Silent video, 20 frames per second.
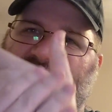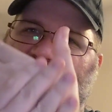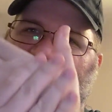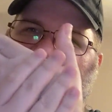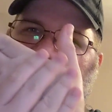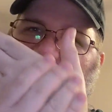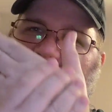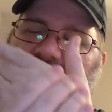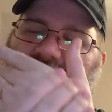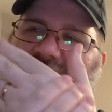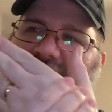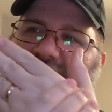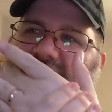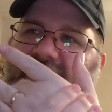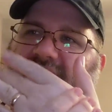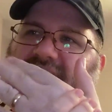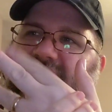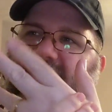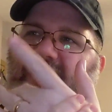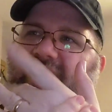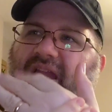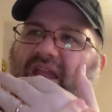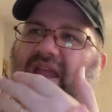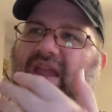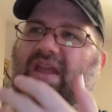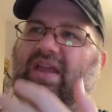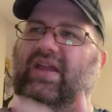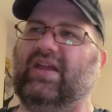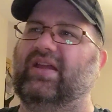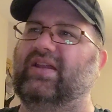out of the door,
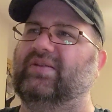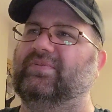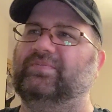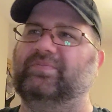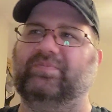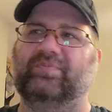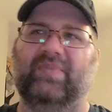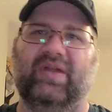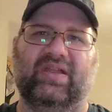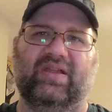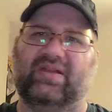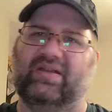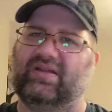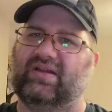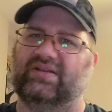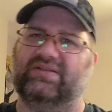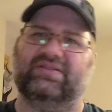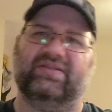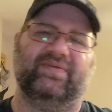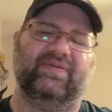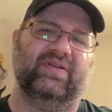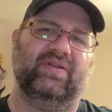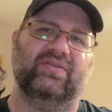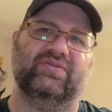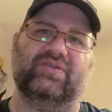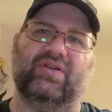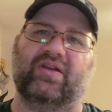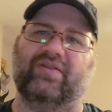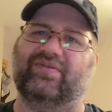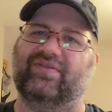and Mike cuts the
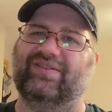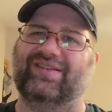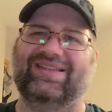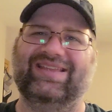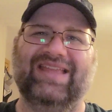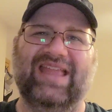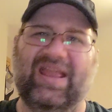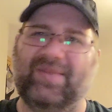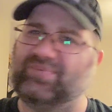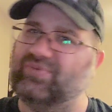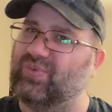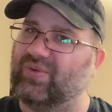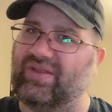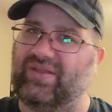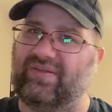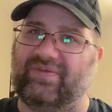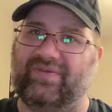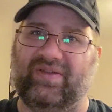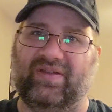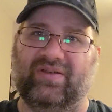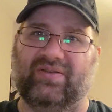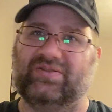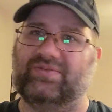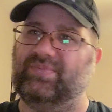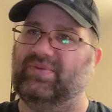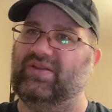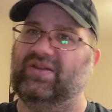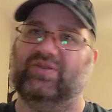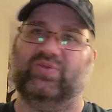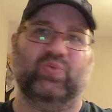fingers off, keeps one of the fingers
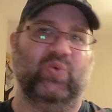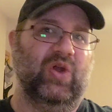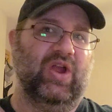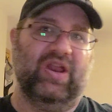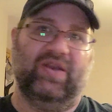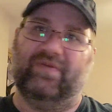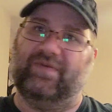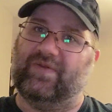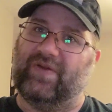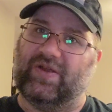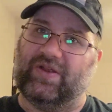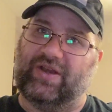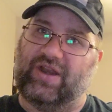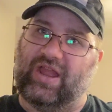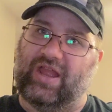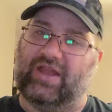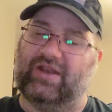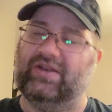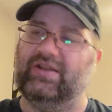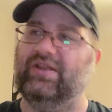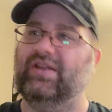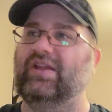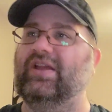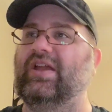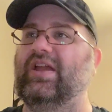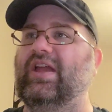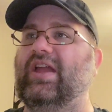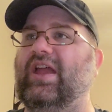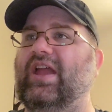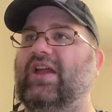because why the fuck not,
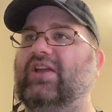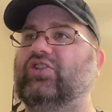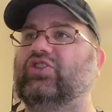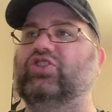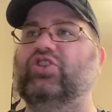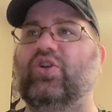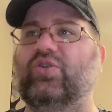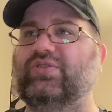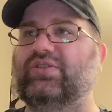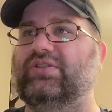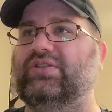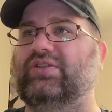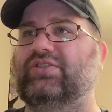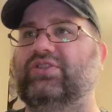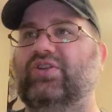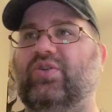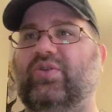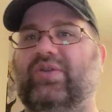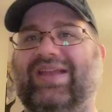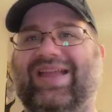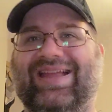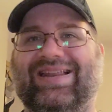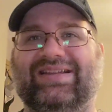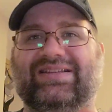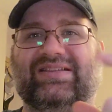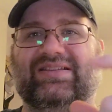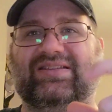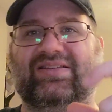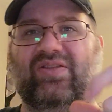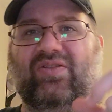shows it to Jody and
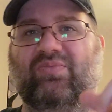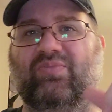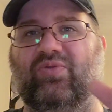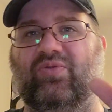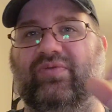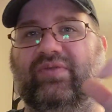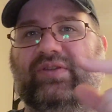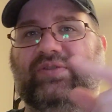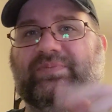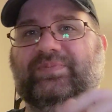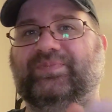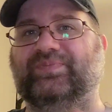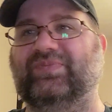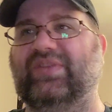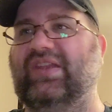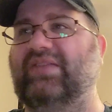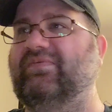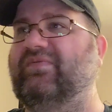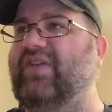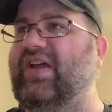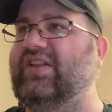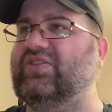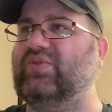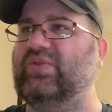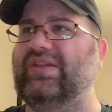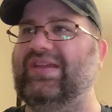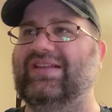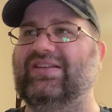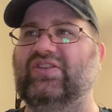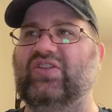it's still moving.
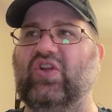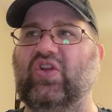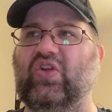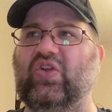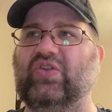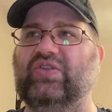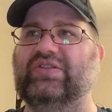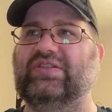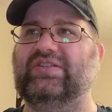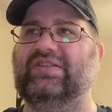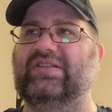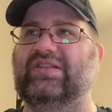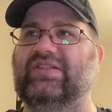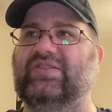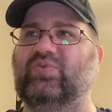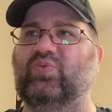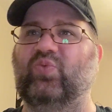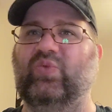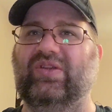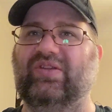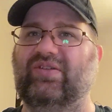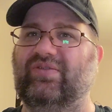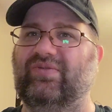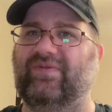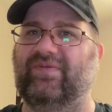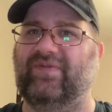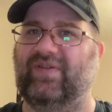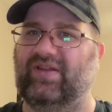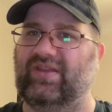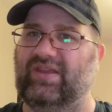Eventually it turns into this weird
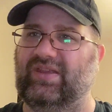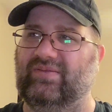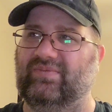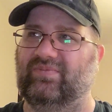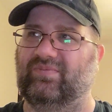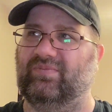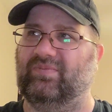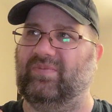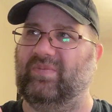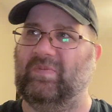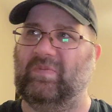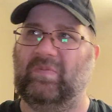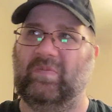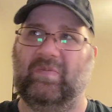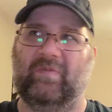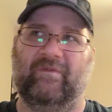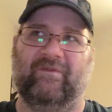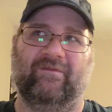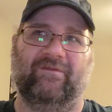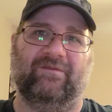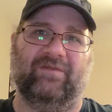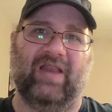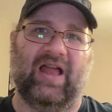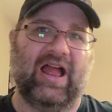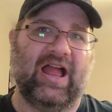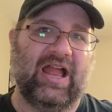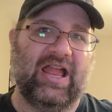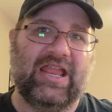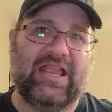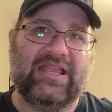fucking
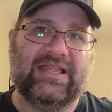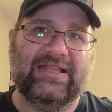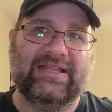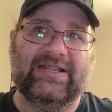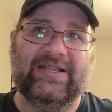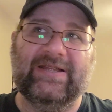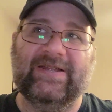fly